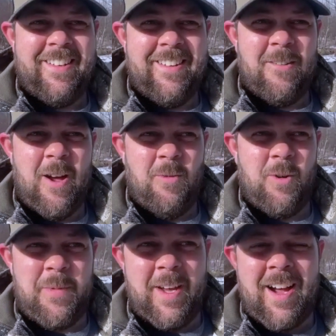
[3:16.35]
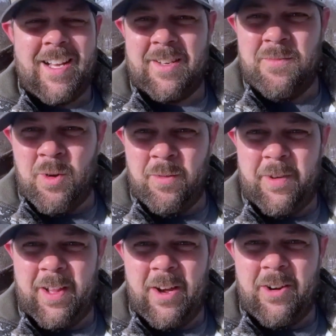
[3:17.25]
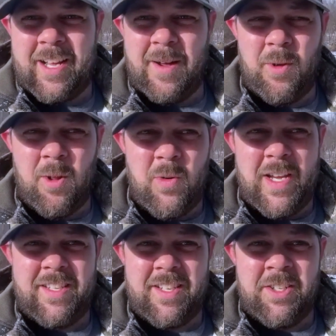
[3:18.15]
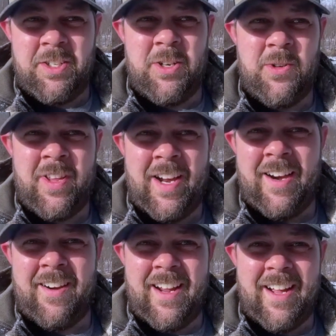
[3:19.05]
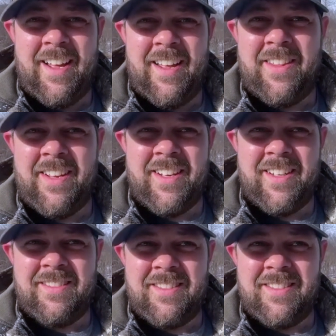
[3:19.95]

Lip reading: Would be awesome. We'll fill out a couple of weeks in June there, the